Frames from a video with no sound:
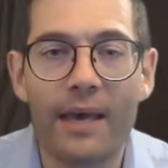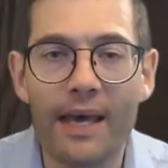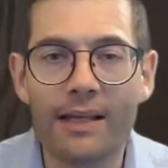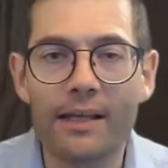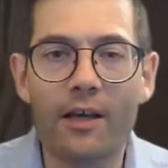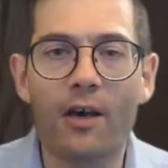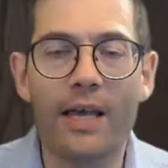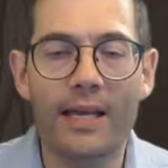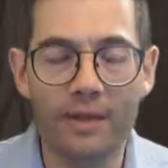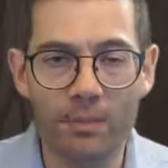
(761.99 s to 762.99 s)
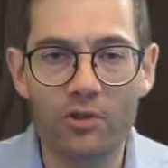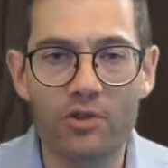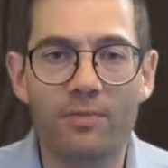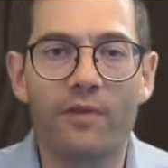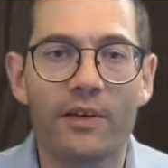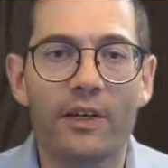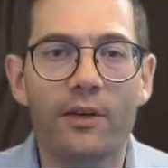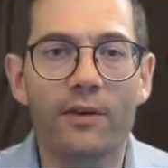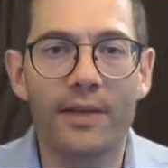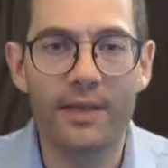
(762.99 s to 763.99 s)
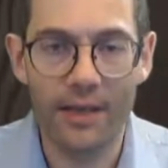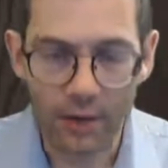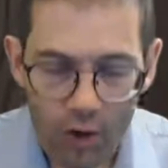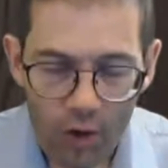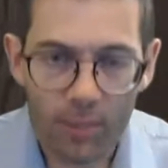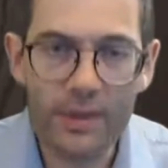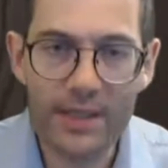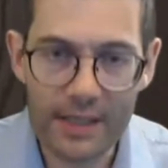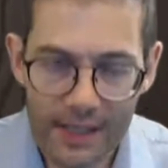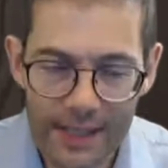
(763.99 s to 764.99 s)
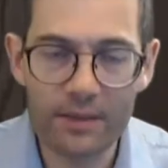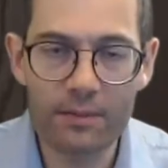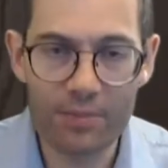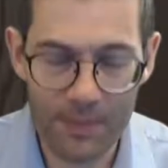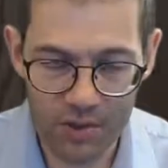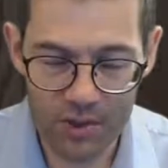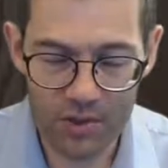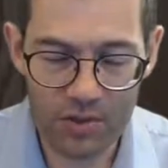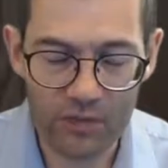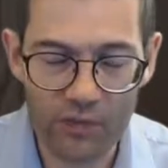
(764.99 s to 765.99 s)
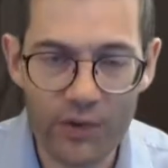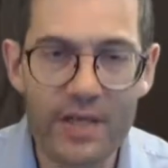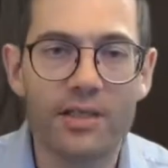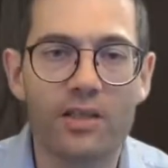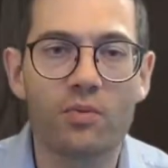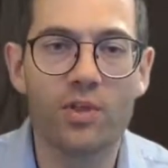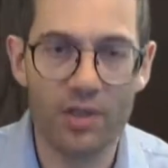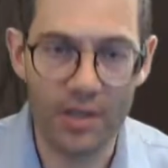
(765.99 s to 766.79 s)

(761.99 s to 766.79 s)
And then at the bottom I've included common legal prepositional phrases which can